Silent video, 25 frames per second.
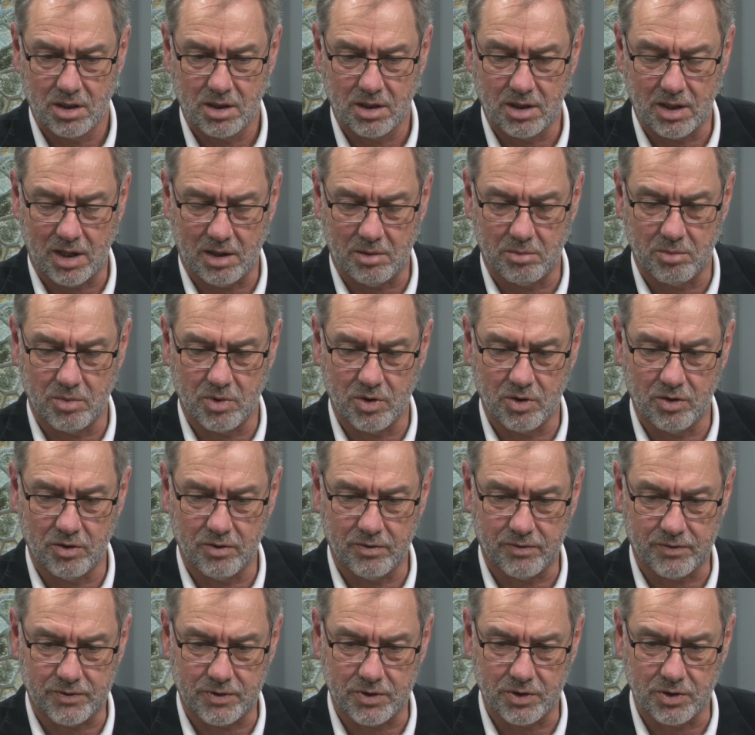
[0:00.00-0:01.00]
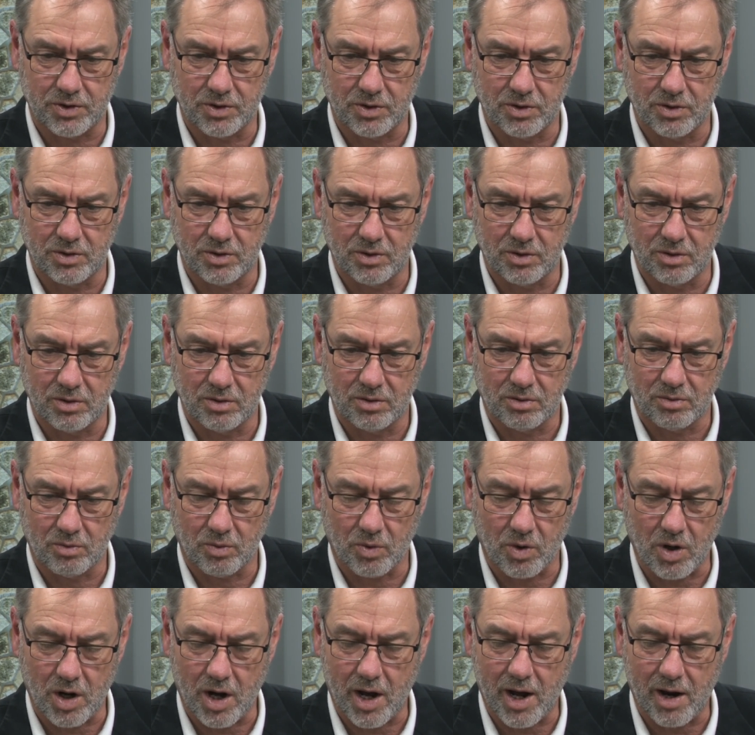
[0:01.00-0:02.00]
then moved to
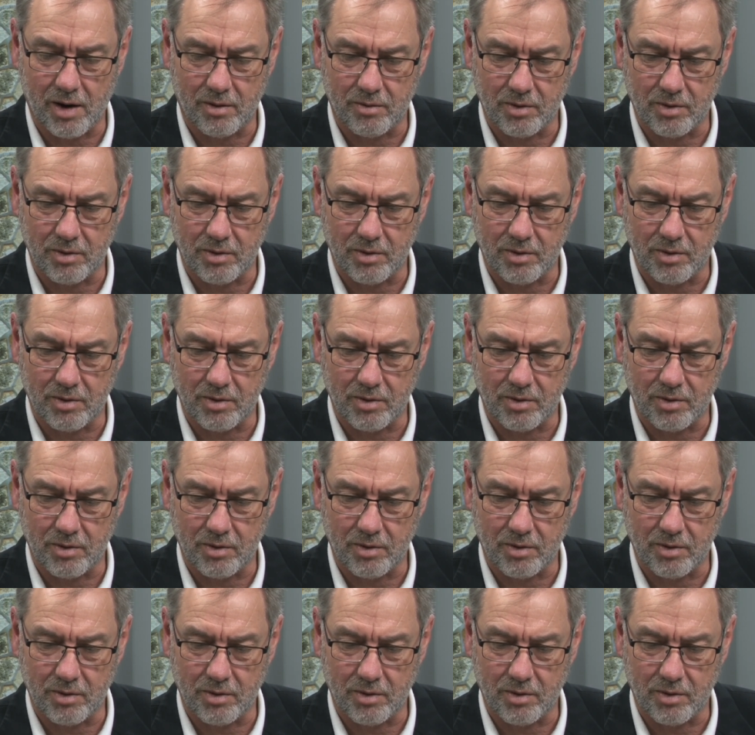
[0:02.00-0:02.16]
wire